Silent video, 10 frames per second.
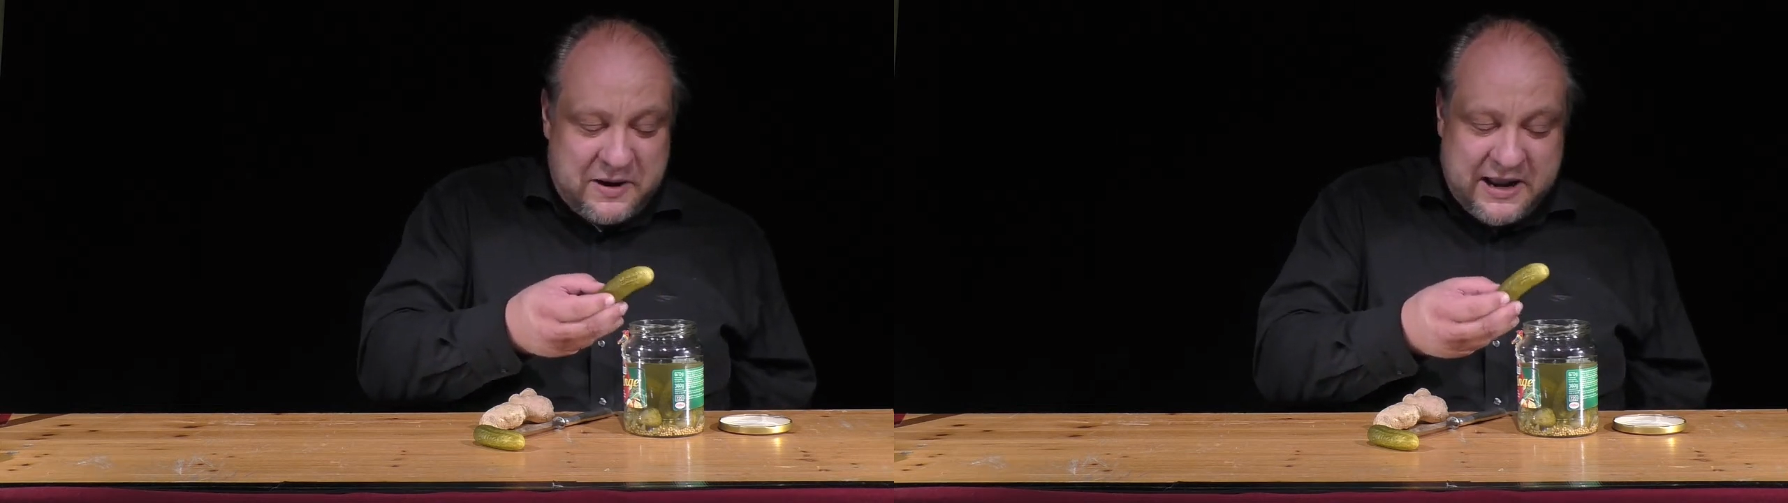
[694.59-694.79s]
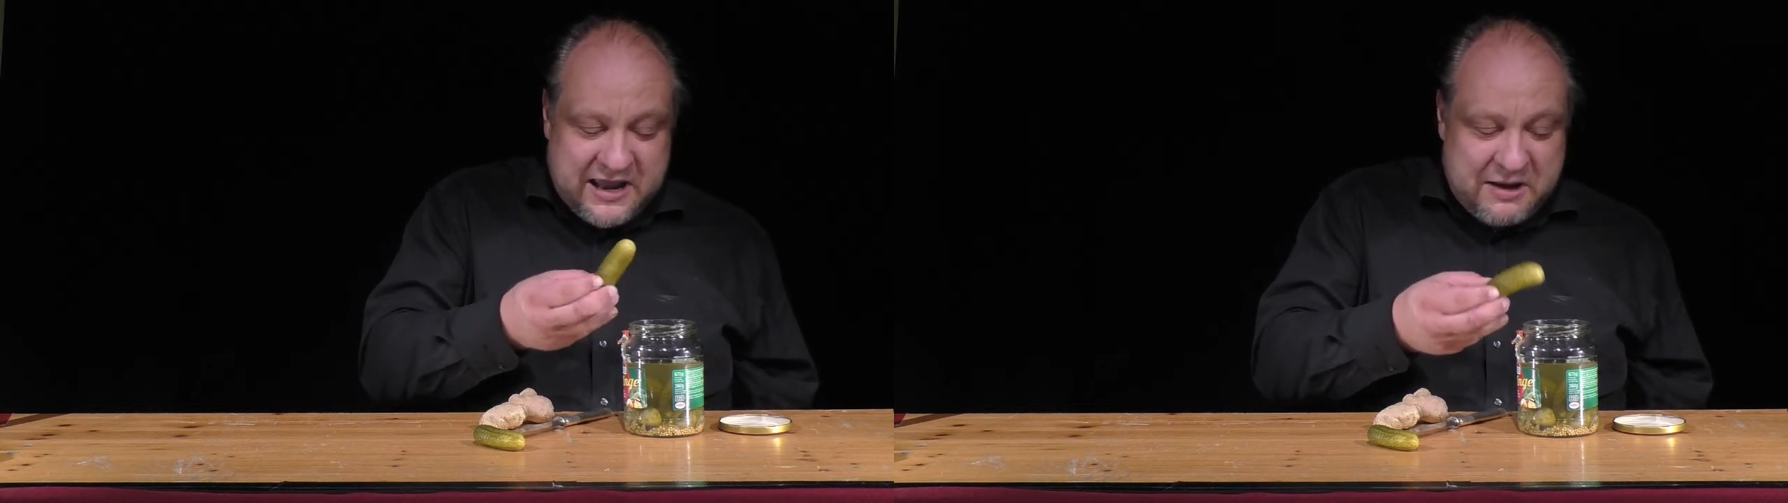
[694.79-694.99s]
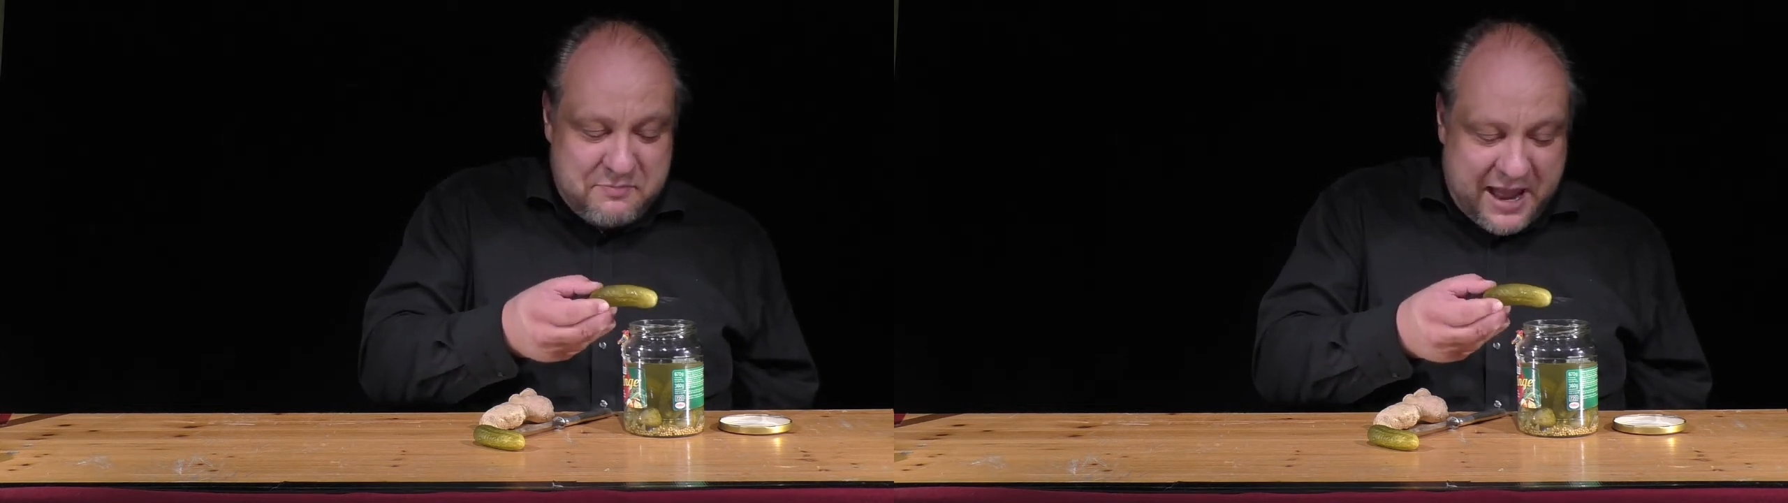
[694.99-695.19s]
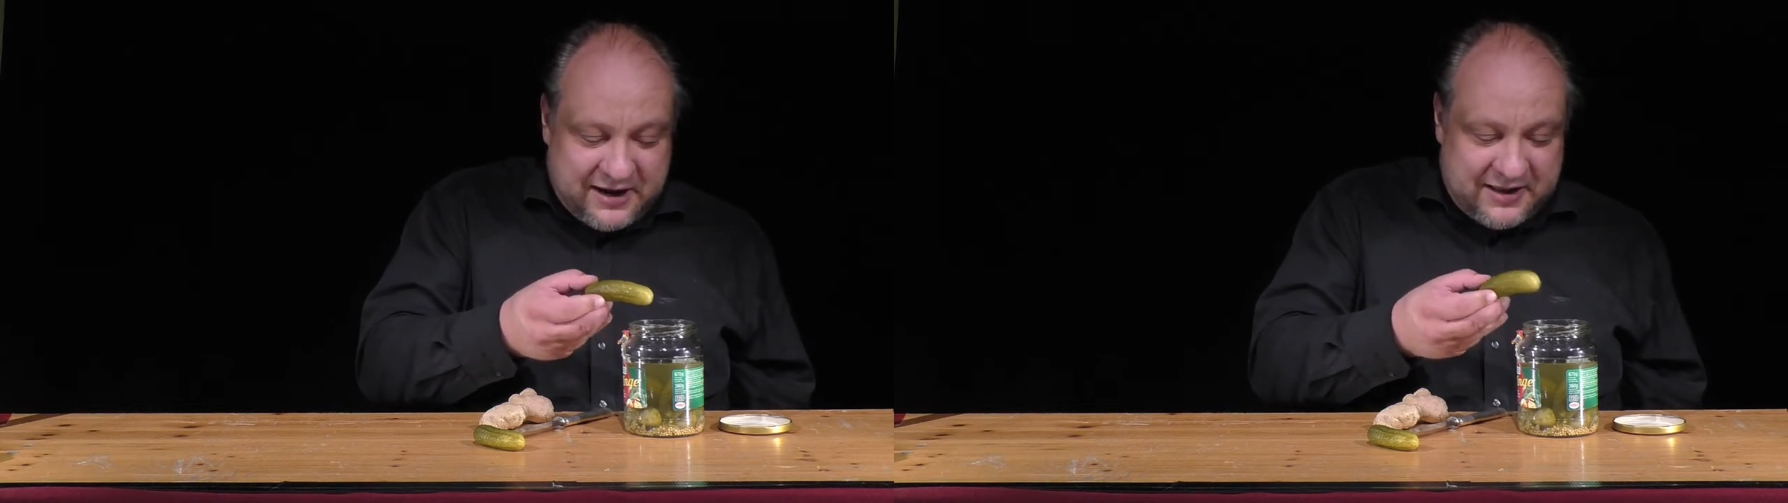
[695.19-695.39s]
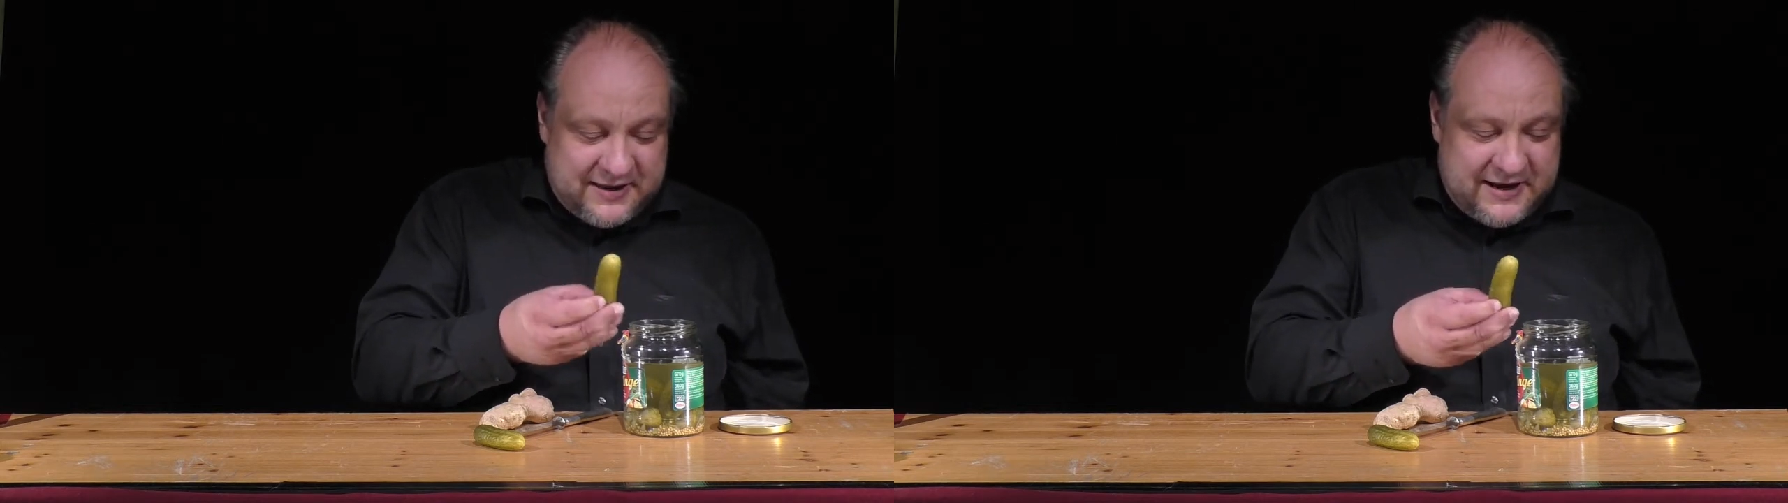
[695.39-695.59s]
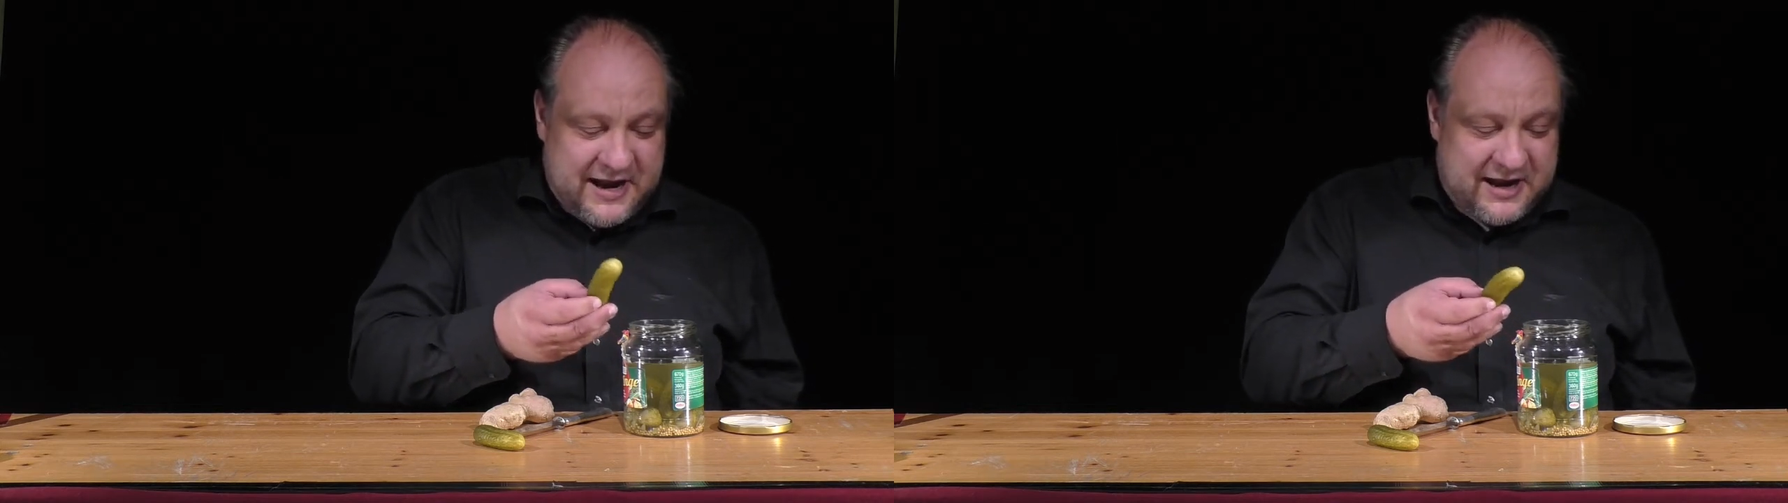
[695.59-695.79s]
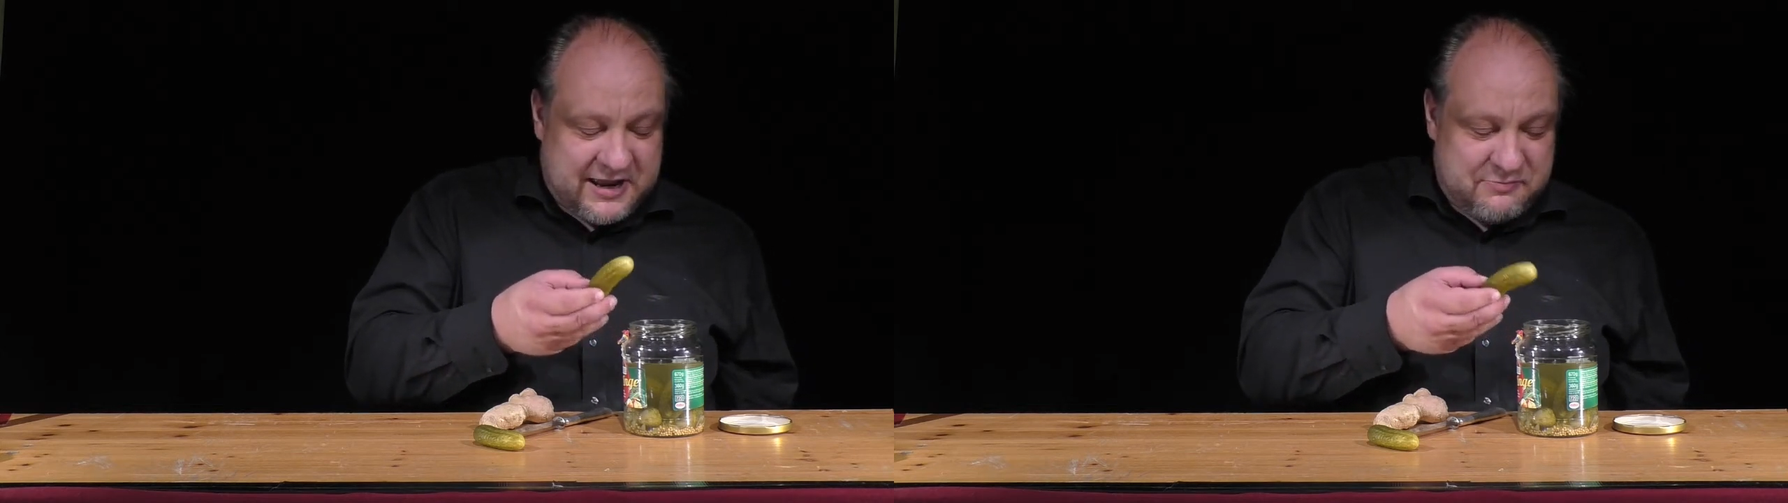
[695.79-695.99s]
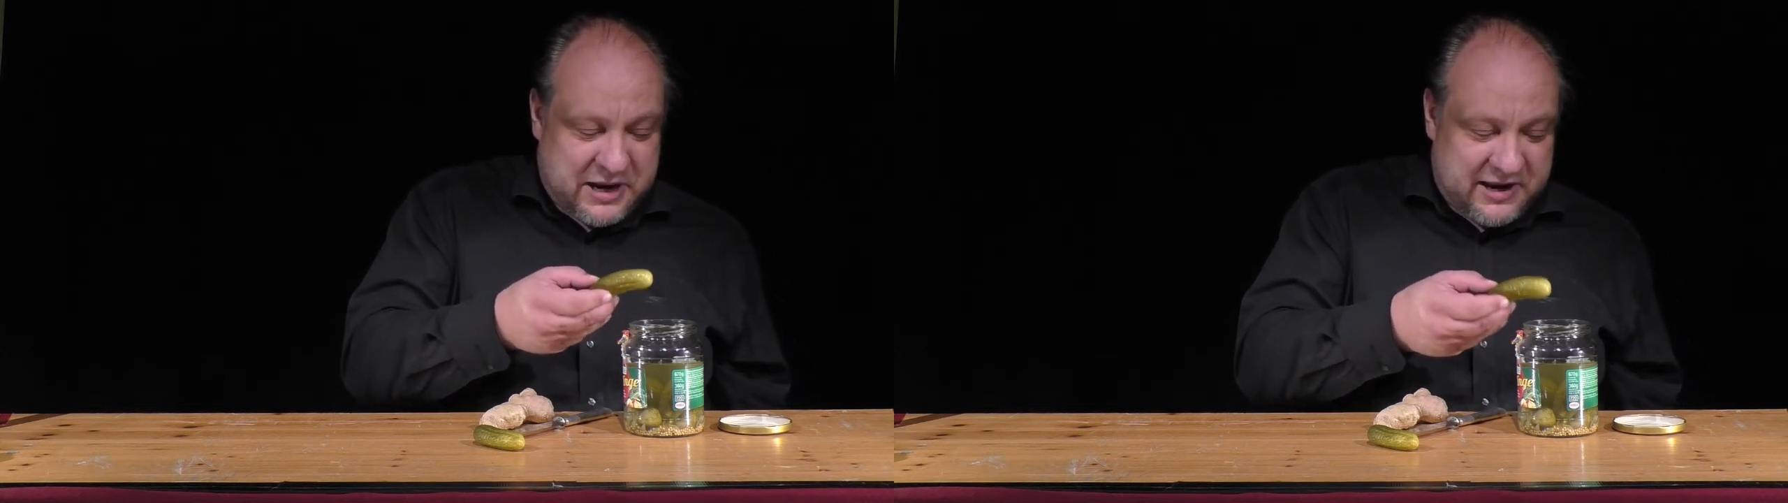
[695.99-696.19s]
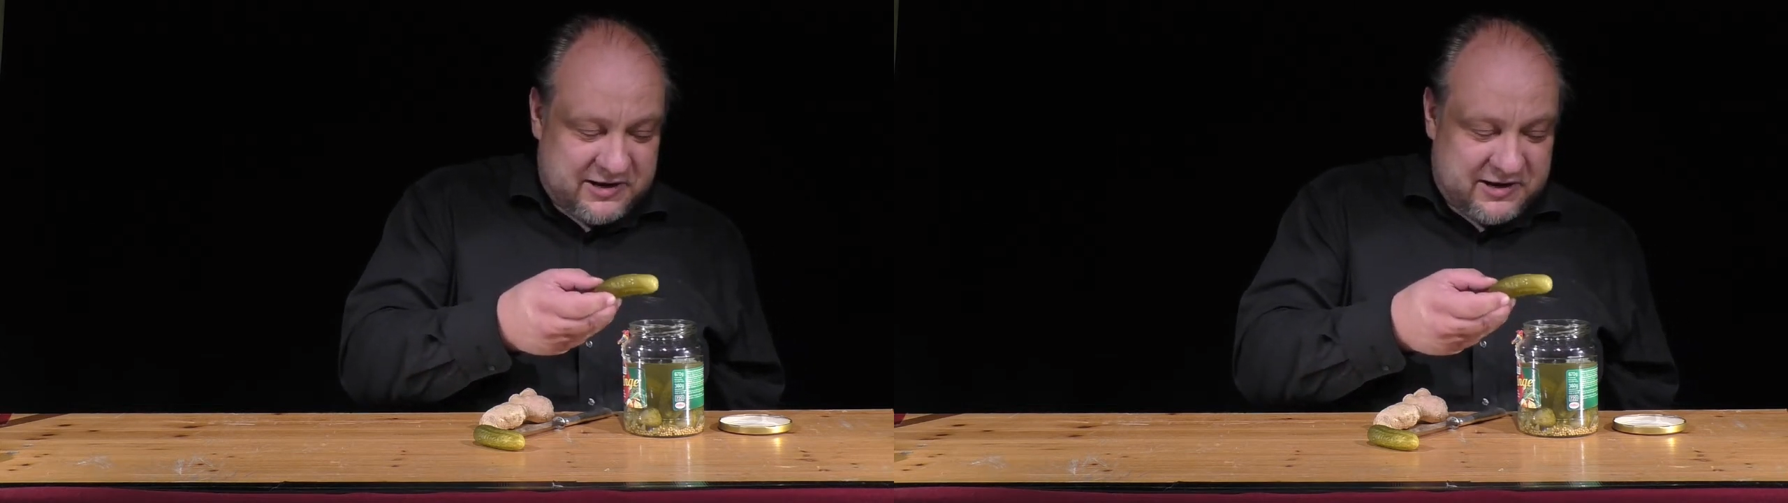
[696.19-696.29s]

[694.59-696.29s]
but I come back and then I can pay